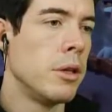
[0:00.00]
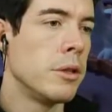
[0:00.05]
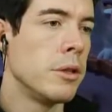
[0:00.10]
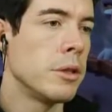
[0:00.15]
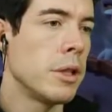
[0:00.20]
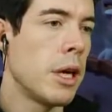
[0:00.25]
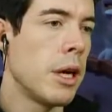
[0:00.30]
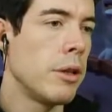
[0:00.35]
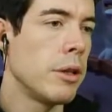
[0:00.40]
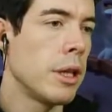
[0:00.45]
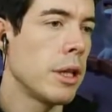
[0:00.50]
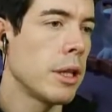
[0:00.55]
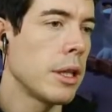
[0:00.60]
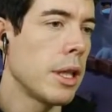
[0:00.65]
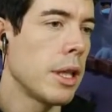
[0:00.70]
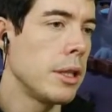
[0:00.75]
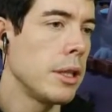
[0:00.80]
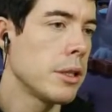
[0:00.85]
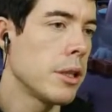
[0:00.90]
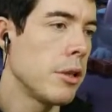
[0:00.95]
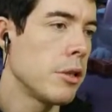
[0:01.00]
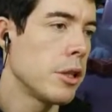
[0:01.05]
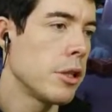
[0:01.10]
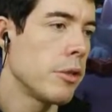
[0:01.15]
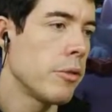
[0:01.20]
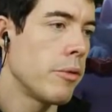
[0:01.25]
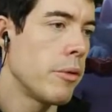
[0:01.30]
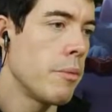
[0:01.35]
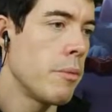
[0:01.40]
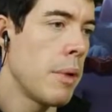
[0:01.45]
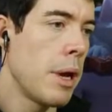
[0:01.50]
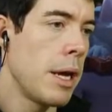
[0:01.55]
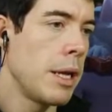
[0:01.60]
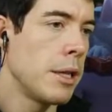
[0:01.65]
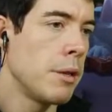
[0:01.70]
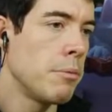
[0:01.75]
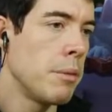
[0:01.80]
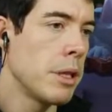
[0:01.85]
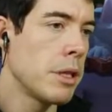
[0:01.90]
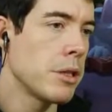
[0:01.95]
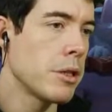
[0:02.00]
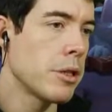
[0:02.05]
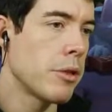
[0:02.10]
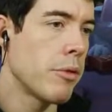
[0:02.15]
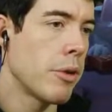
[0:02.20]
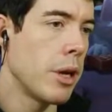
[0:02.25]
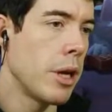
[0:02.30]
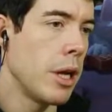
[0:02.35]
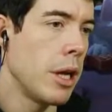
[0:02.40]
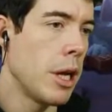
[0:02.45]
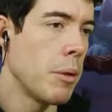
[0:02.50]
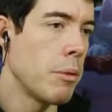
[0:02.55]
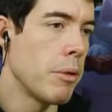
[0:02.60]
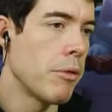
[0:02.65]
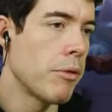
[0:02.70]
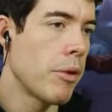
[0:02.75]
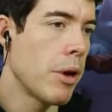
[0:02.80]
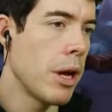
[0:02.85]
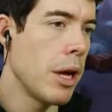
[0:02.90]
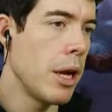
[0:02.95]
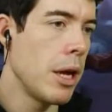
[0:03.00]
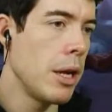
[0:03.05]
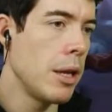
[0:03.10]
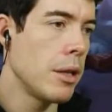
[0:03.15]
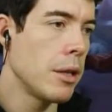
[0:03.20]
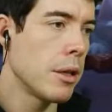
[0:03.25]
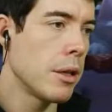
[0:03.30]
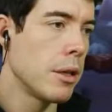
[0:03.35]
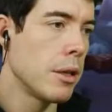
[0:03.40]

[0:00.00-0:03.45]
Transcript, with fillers: No, that, that is going to remain a mystery, I'm afraid.